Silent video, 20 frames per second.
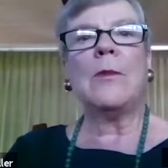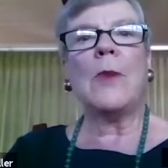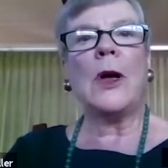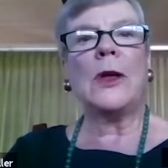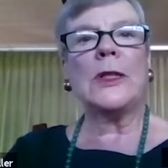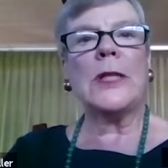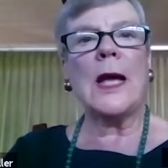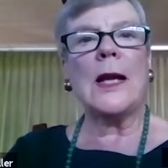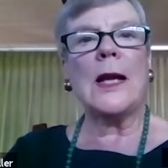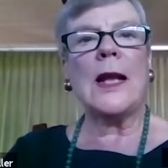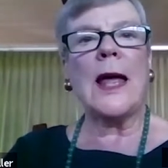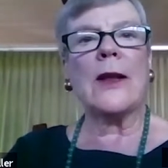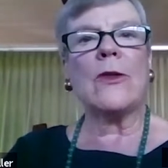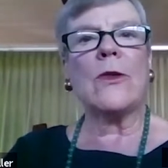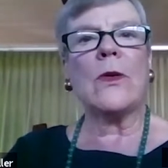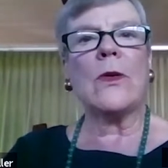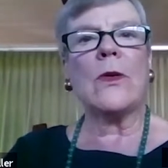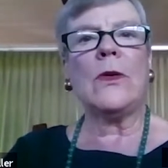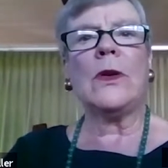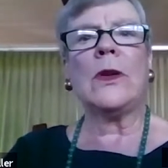
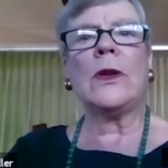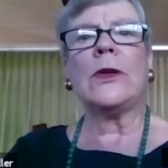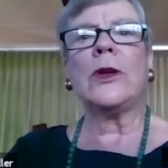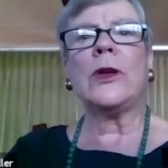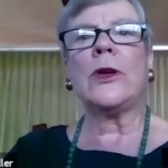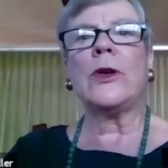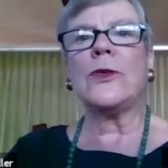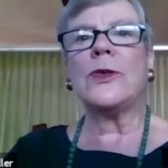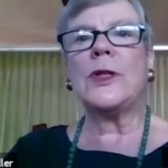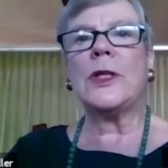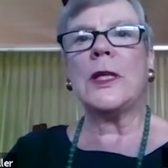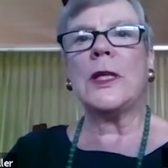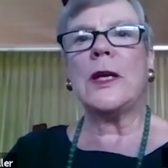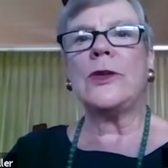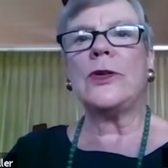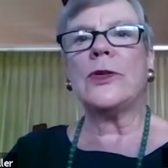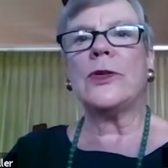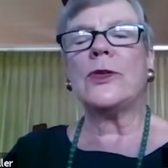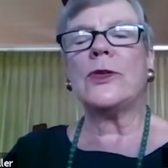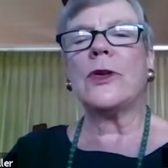Multilateral
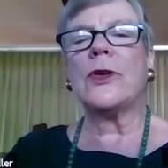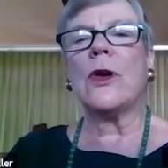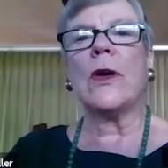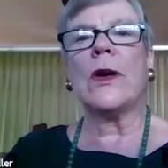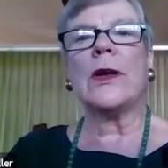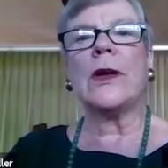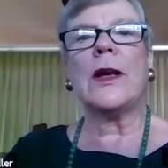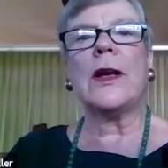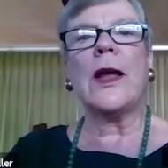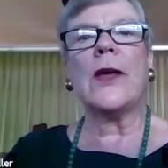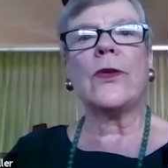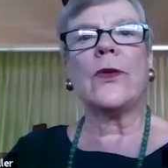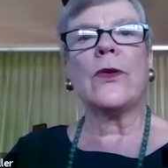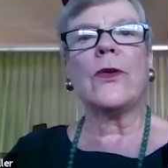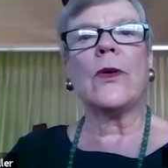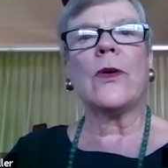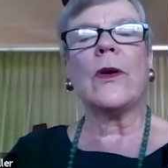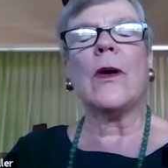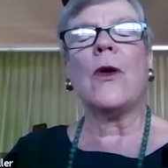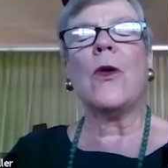negotiations are
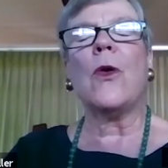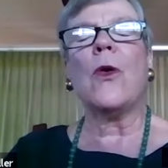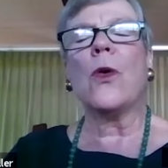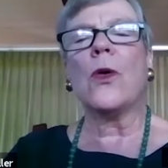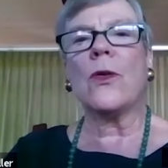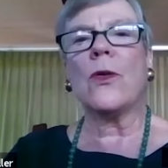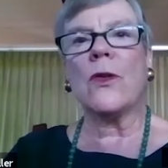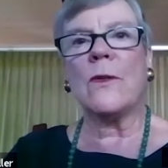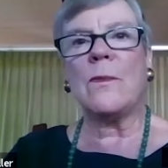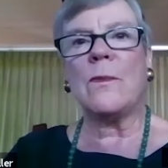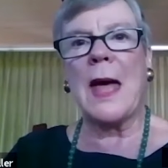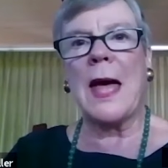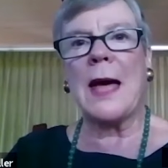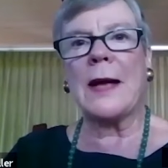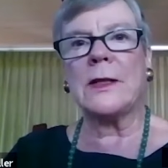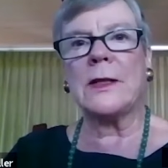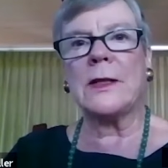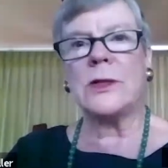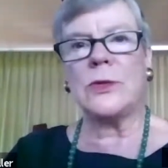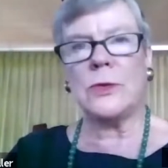another order of
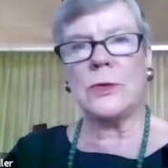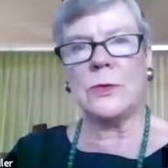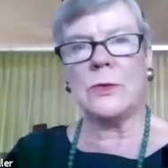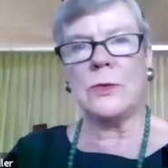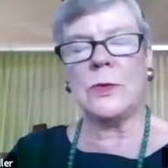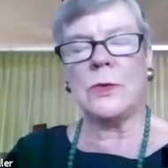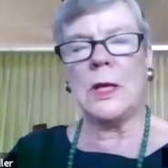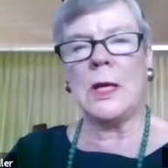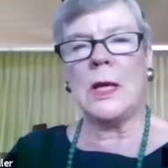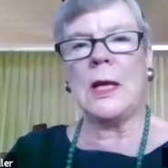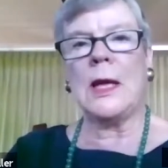magnitude